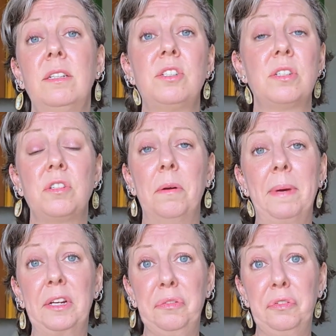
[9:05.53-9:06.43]
just don't
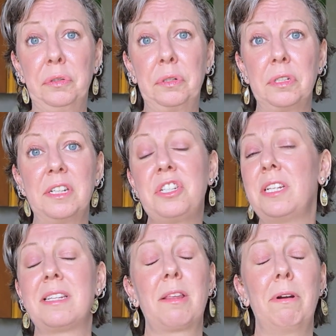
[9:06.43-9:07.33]
make her feel good. And
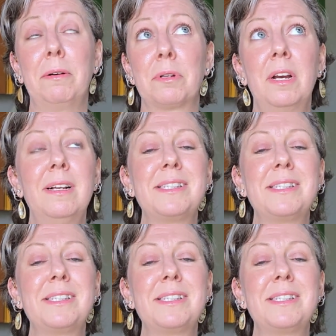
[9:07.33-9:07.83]
she's thrilled.